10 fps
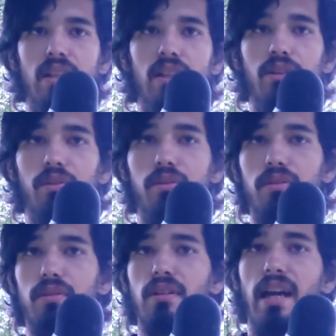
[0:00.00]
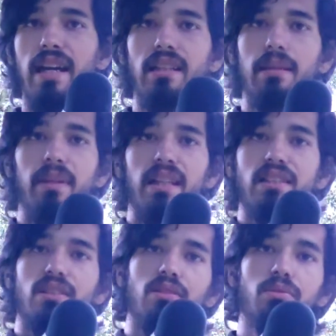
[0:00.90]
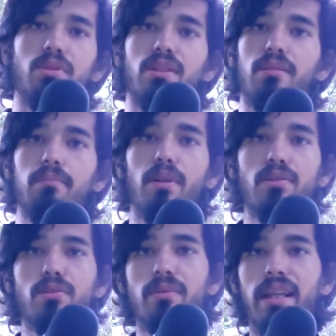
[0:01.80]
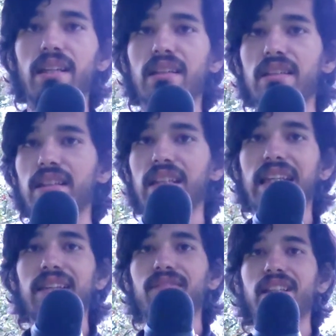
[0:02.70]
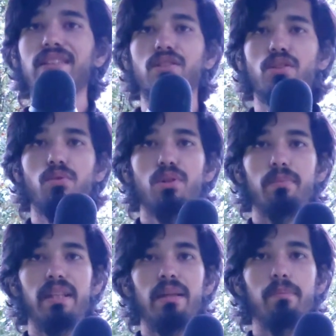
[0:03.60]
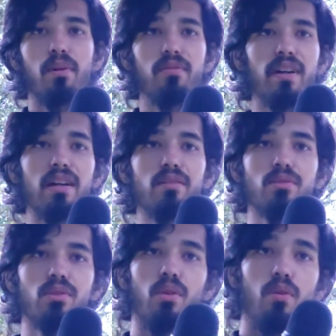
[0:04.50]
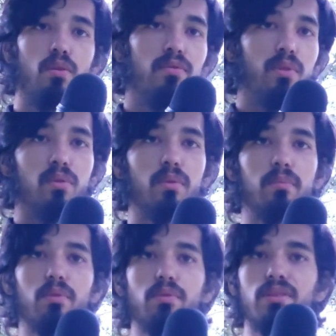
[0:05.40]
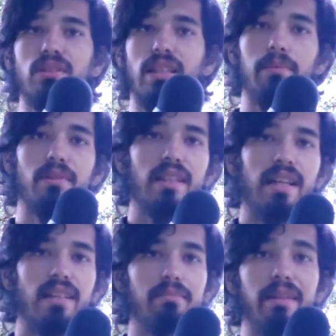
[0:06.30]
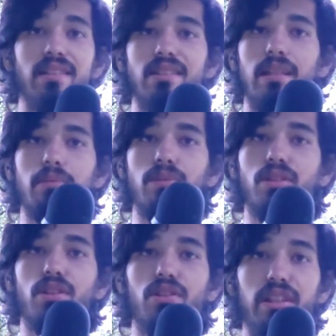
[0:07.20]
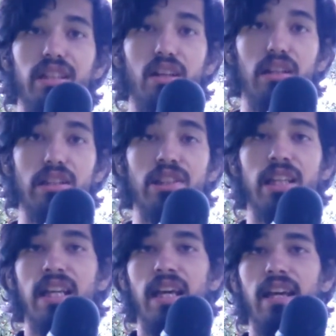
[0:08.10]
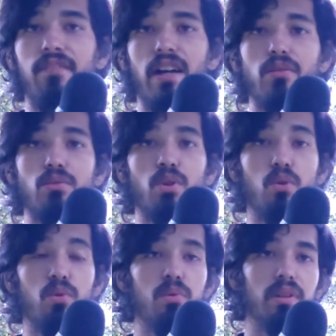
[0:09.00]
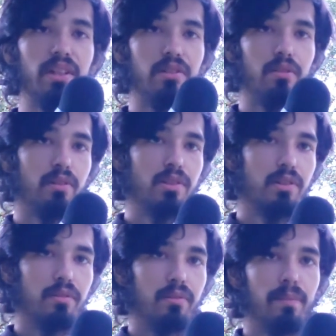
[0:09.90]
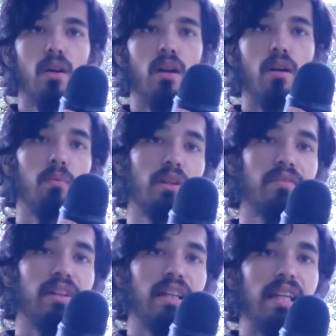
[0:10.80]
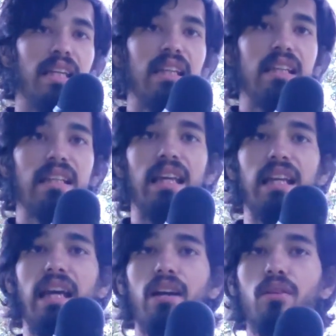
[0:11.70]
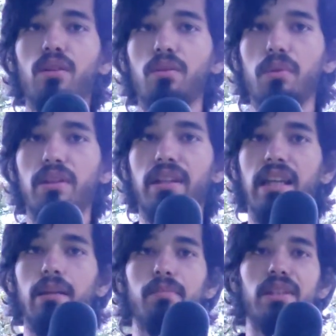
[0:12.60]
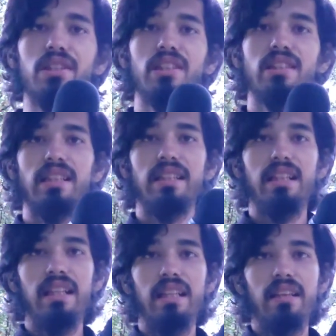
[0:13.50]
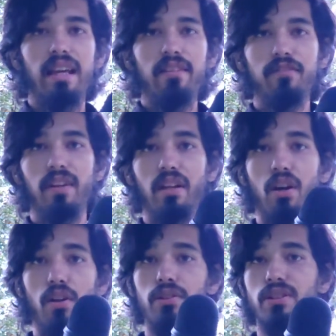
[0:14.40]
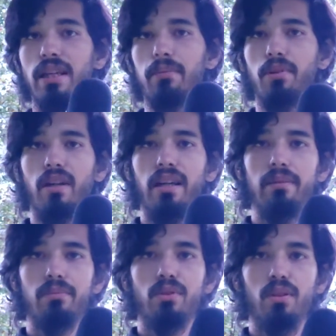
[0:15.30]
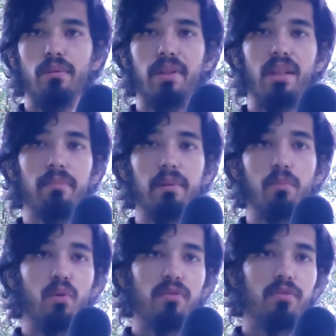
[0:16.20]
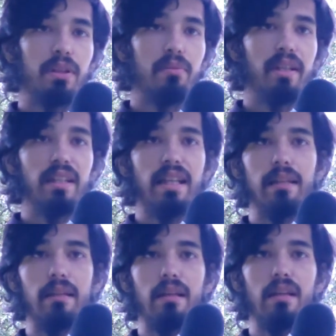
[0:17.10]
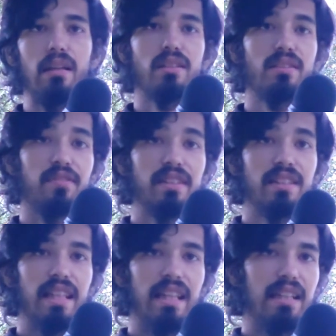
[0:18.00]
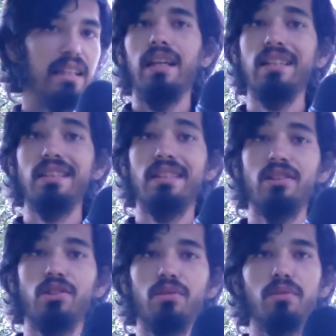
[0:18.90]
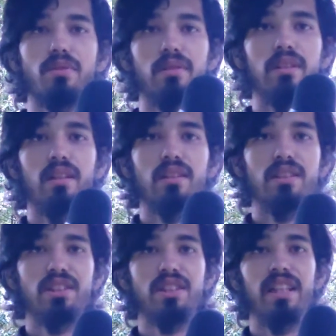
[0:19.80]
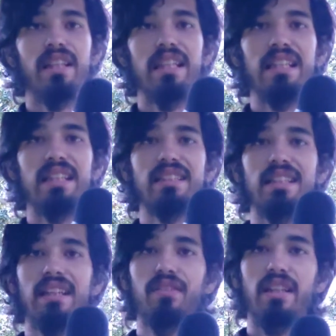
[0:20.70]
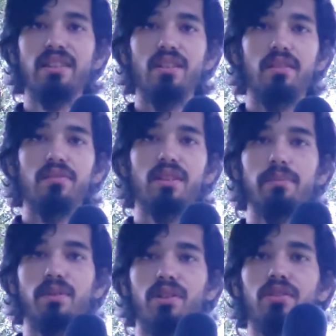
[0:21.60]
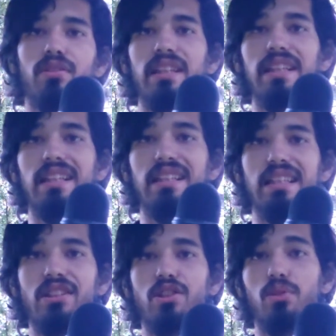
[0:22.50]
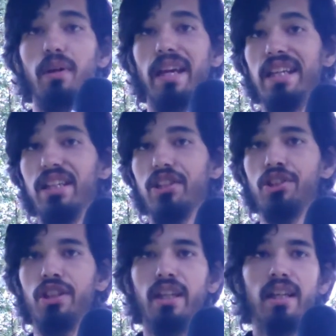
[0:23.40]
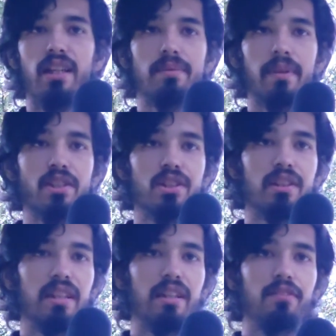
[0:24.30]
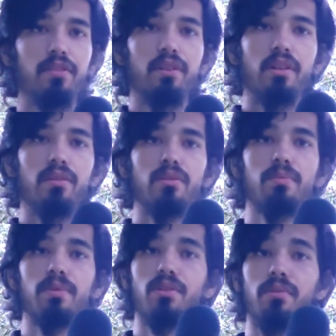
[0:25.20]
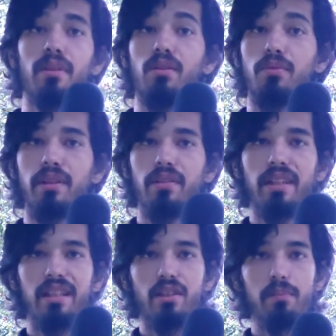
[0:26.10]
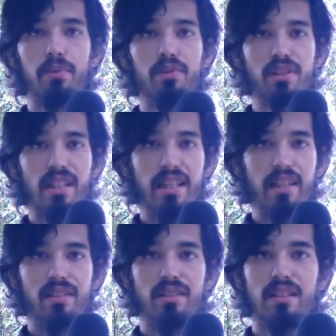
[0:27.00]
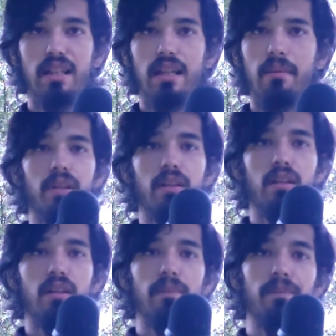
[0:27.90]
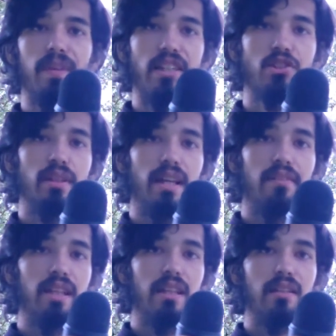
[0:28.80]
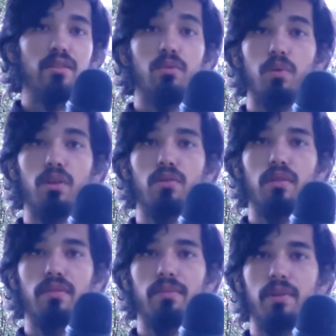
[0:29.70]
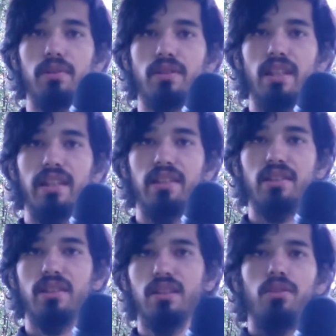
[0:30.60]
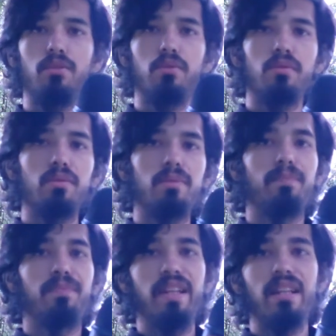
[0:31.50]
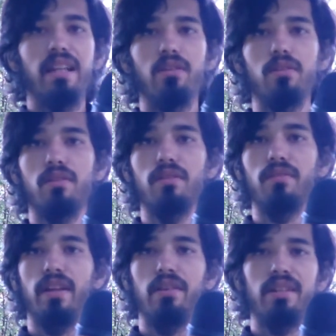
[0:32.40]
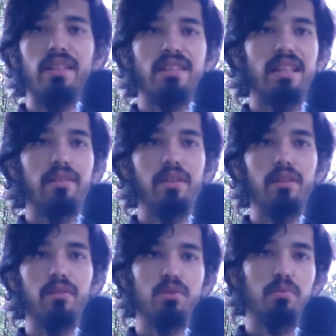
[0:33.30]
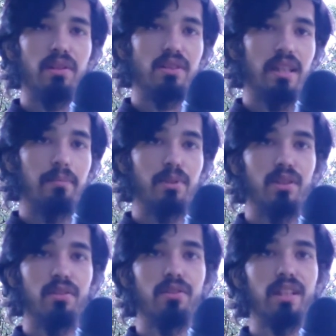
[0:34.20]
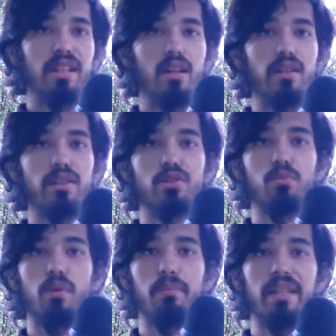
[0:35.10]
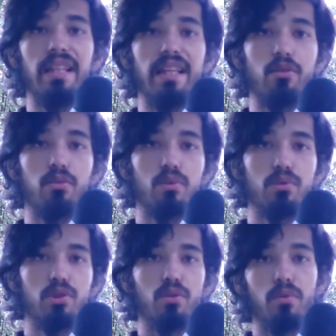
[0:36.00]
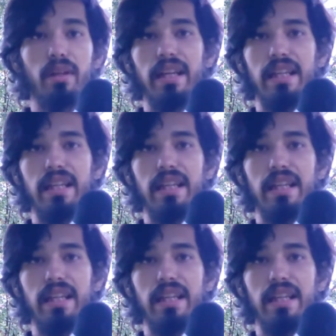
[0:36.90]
Your academic institution, personal data, and even social media profiles are all vulnerable to cyber attacks, making cybersecurity knowledge a vital tool in your arsenal. We're living in an era where data breaches, identity theft, and other cybercrimes are becoming more frequent and sophisticated. It's essential to acknowledge the significance of cybersecurity in the digital age, especially for those pursuing a career in computer science. As you navigate the world of computer science, you'll encounter various scenarios where cybersecurity knowledge will be a crucial